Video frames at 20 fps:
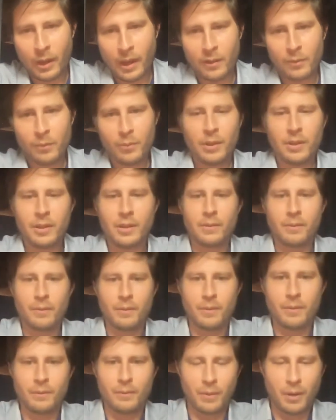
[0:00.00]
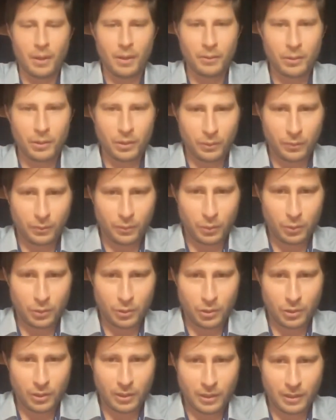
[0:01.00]
you have been involved in the
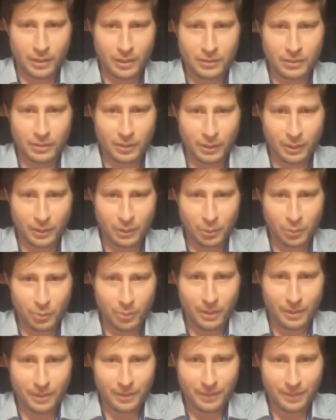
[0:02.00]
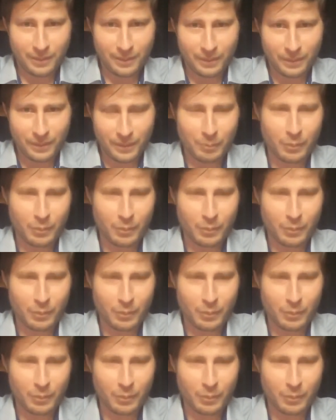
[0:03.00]
future, at least a little bit,